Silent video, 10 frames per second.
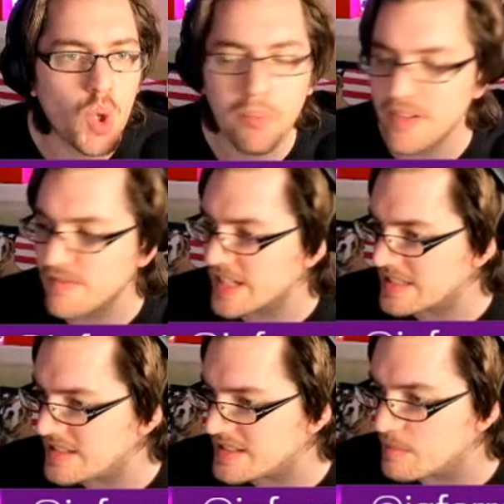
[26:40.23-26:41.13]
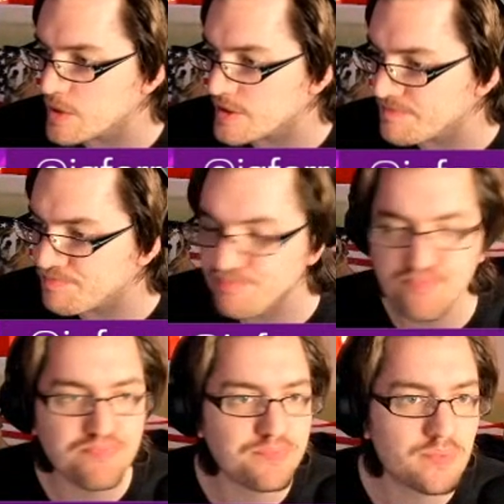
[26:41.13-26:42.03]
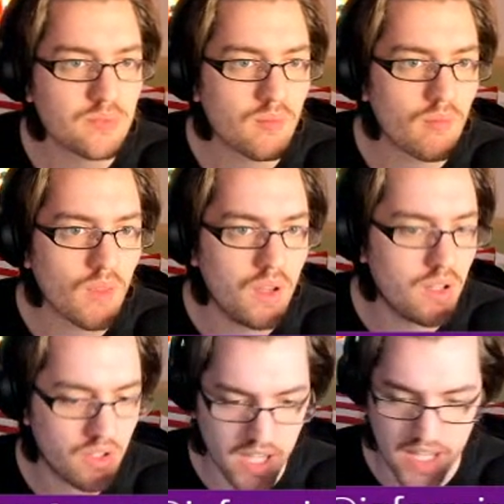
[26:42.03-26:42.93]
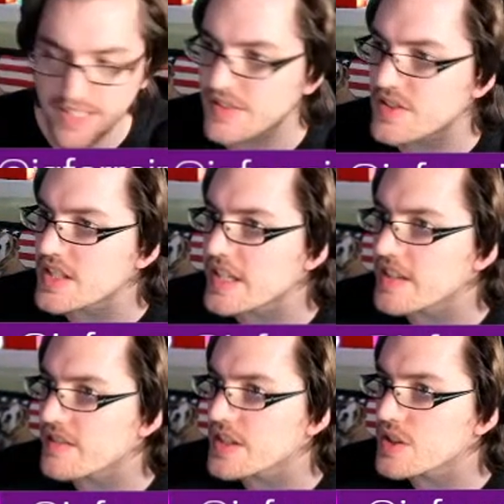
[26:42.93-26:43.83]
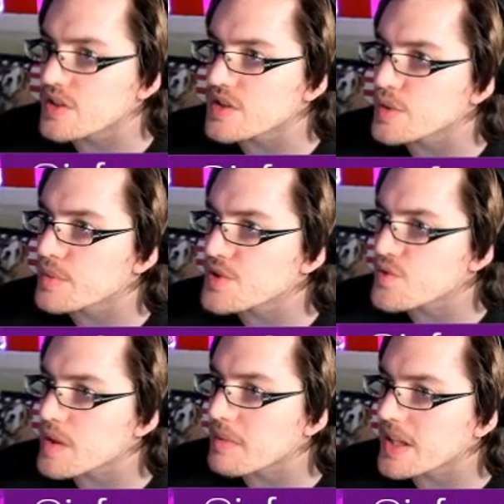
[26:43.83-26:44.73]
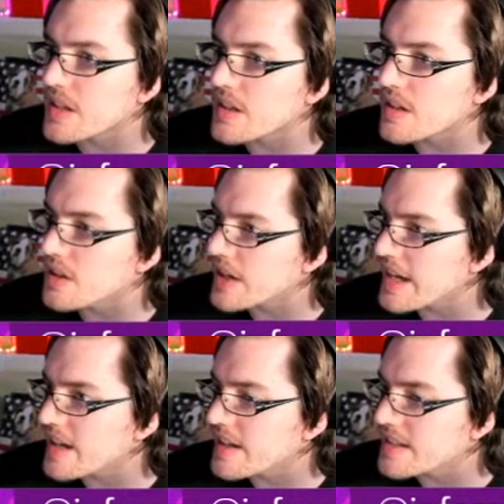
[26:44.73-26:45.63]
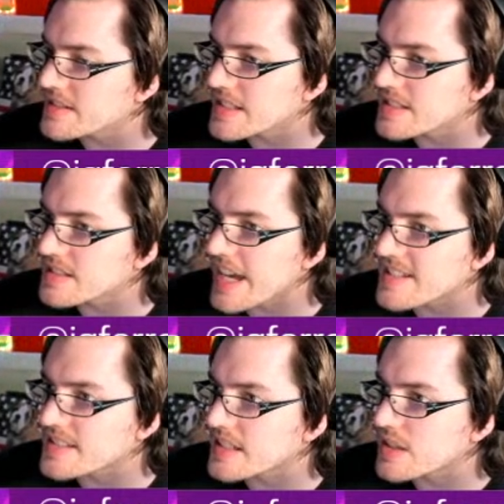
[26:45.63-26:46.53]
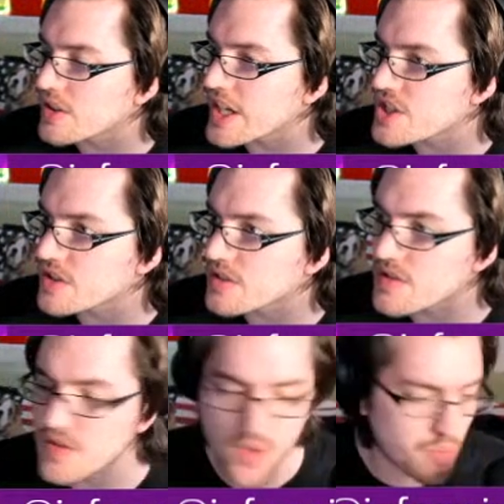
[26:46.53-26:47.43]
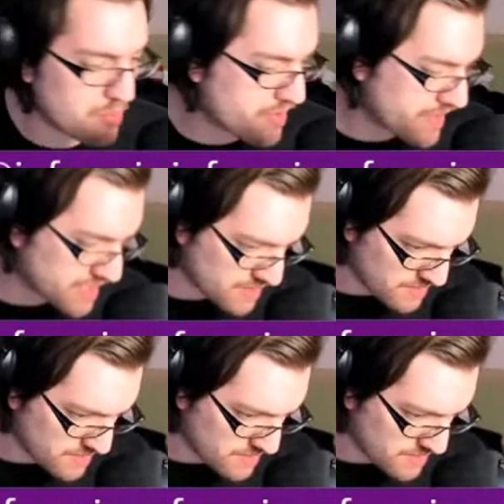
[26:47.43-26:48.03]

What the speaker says: perfectissimo. Okay, let's see if the YouTube is streaming. Okay, it says excellent connection, so perfect.